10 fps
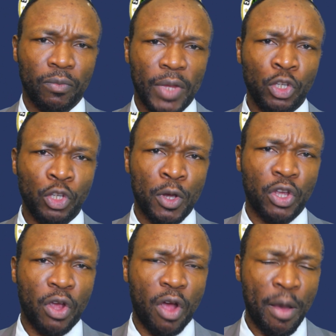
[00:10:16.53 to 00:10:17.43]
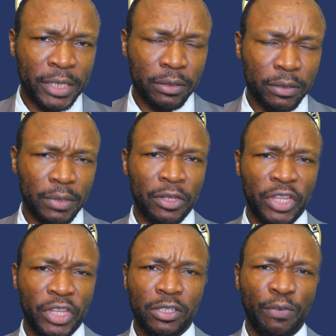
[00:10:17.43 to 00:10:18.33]
And you must commit that
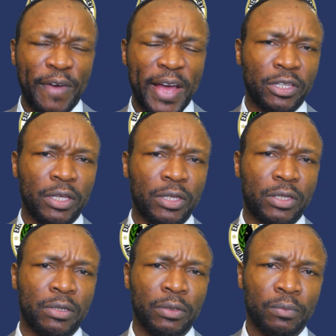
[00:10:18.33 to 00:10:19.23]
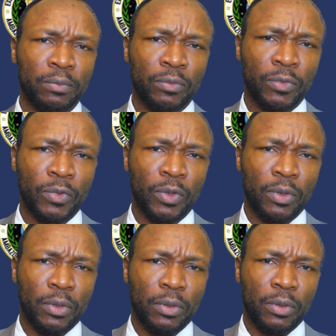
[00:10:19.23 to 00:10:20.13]
these devices
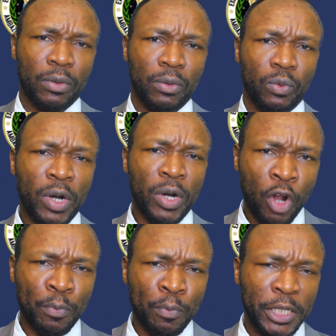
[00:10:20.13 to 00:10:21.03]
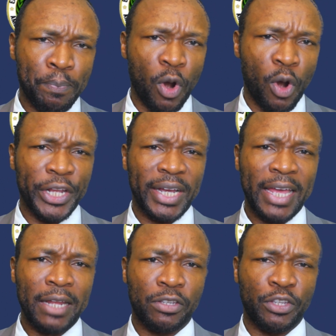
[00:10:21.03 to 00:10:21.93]
will not be deployed
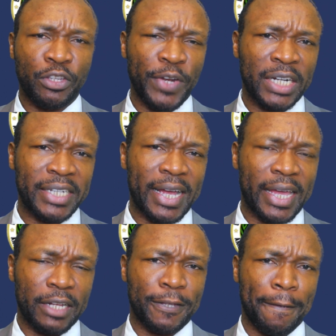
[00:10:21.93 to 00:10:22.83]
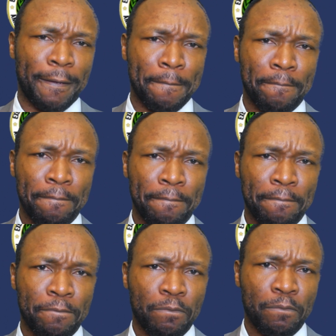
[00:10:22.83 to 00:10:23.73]
against civilian targets,
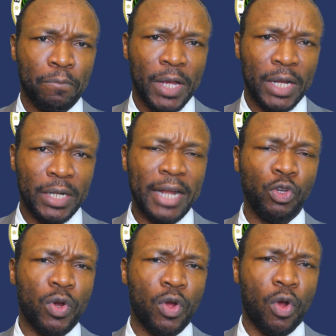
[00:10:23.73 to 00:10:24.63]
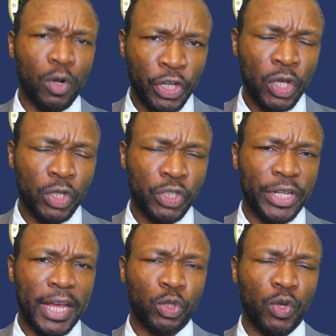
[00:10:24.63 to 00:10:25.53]
and that you will
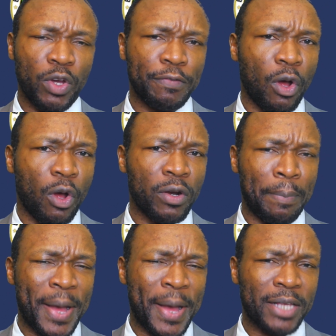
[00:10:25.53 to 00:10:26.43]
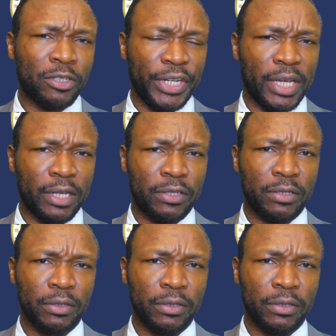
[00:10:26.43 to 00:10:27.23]
continuously, as you have done in the past 3 years,